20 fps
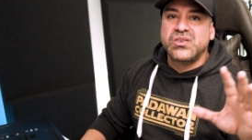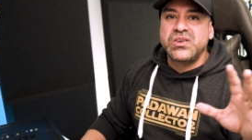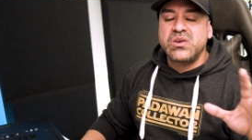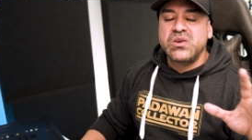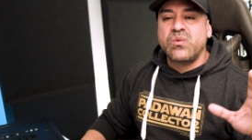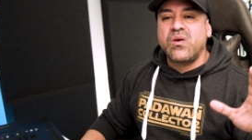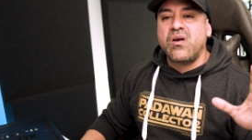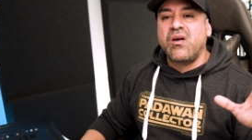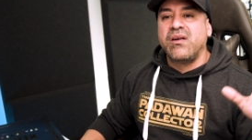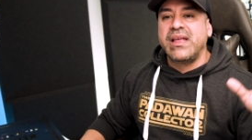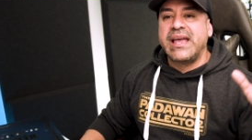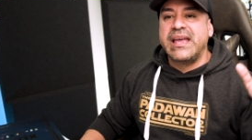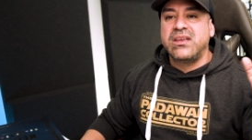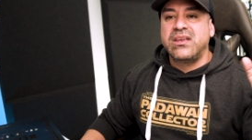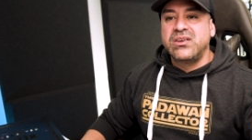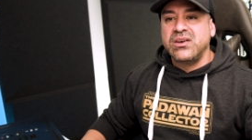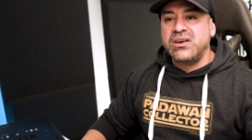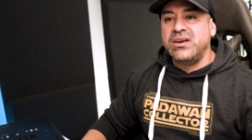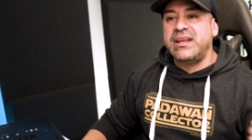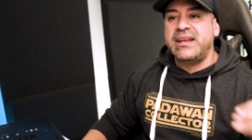you all a
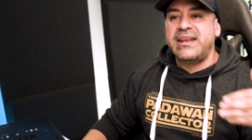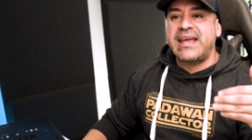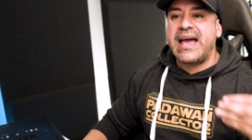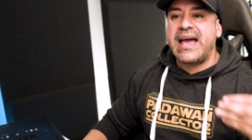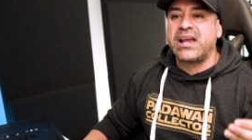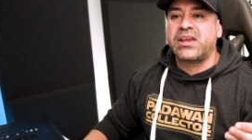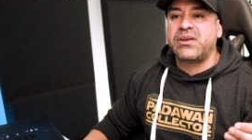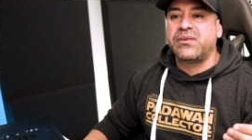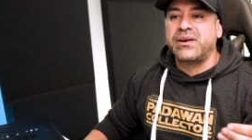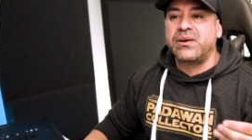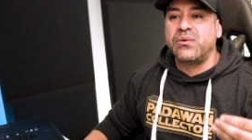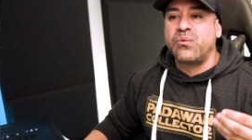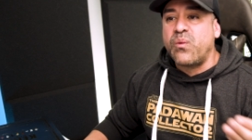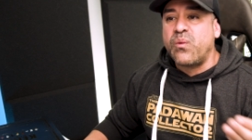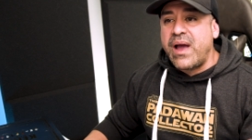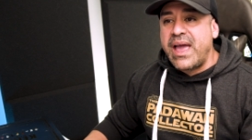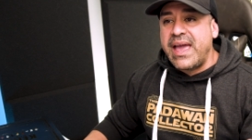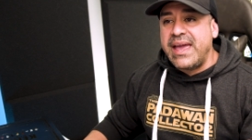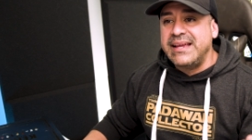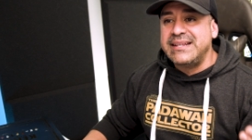good and accurate
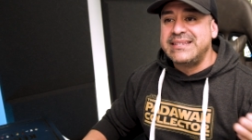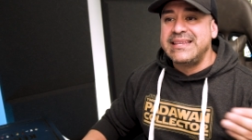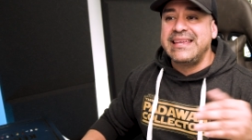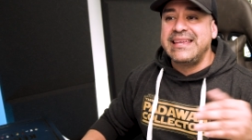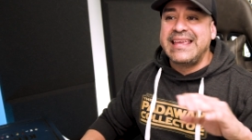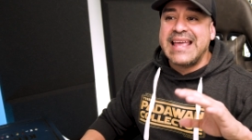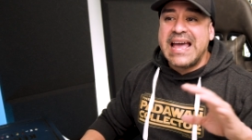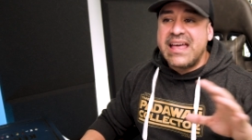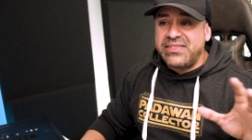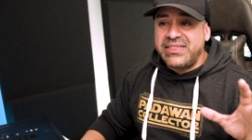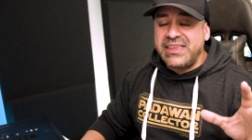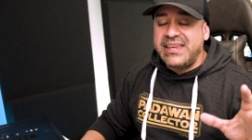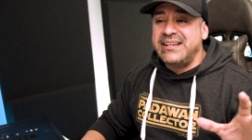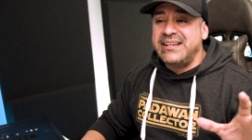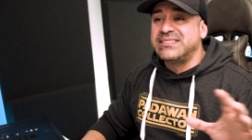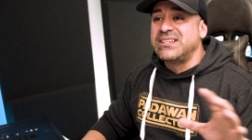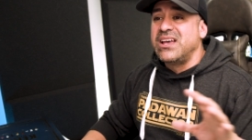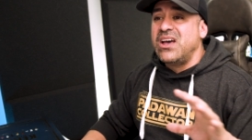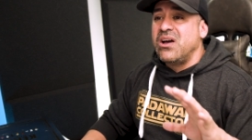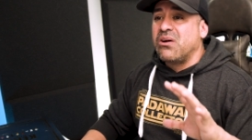way to get
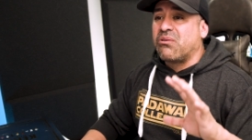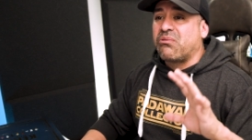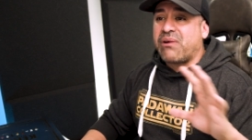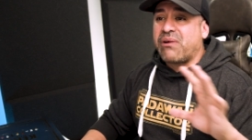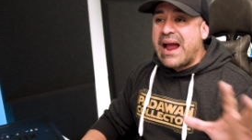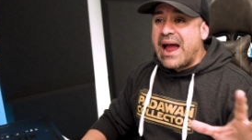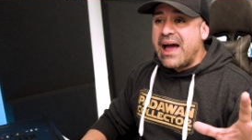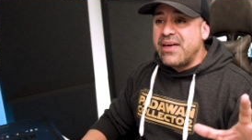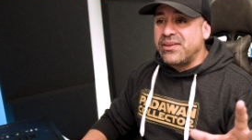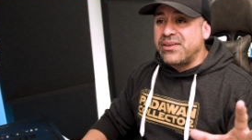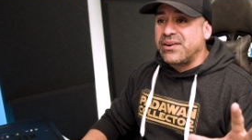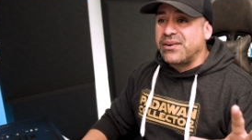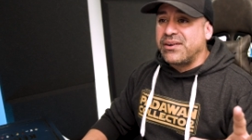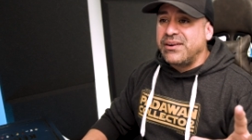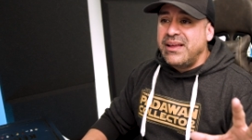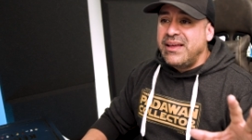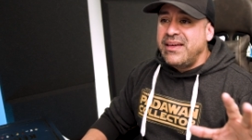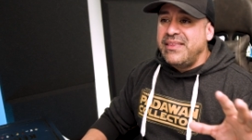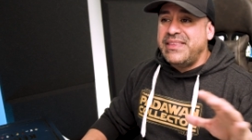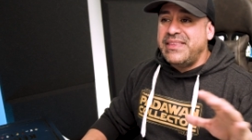these
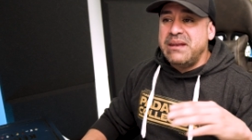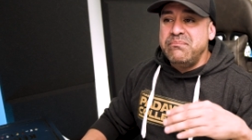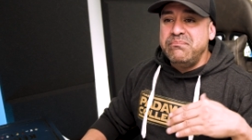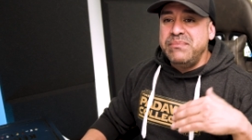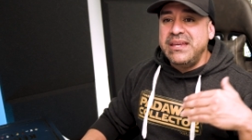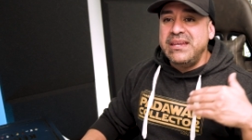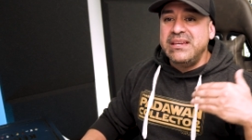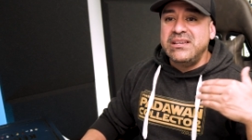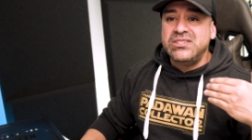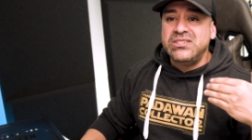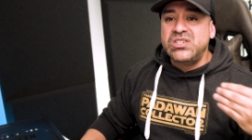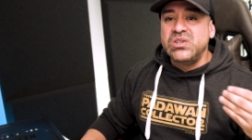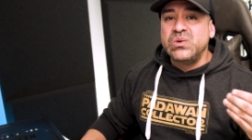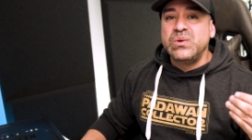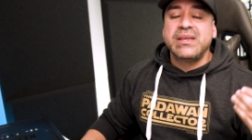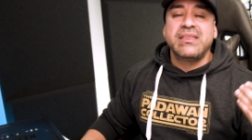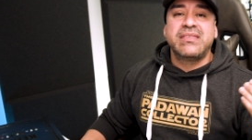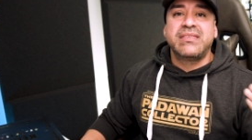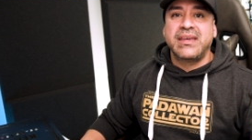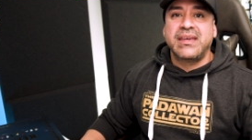rather than me
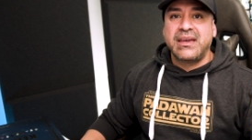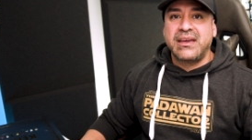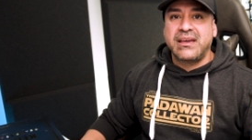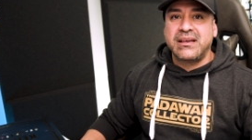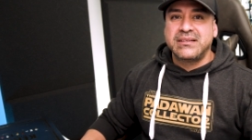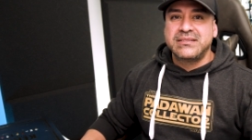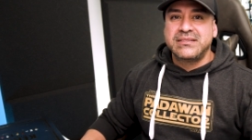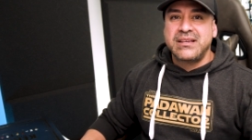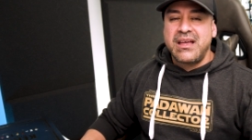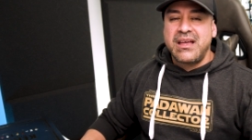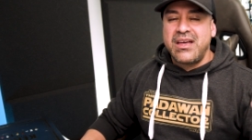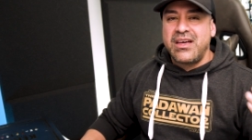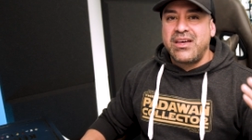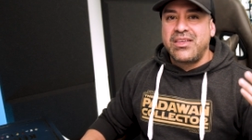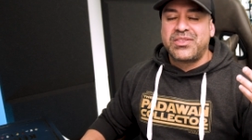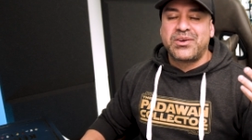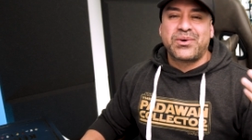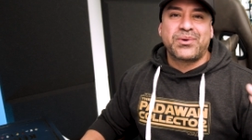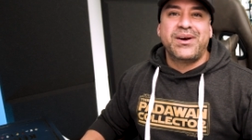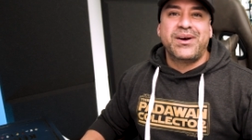doing things
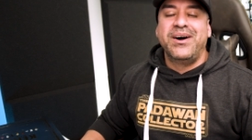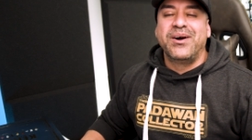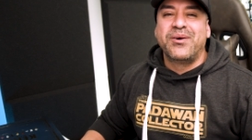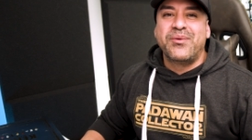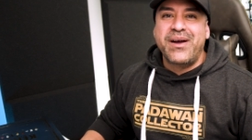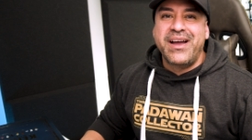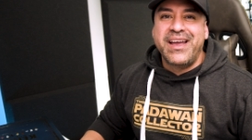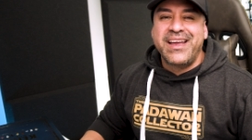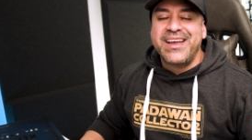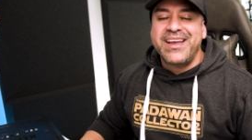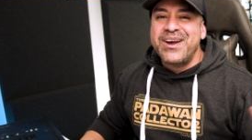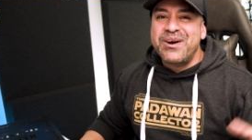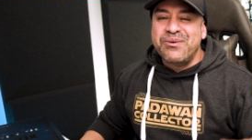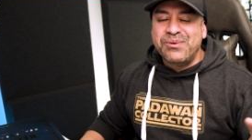the wrong way,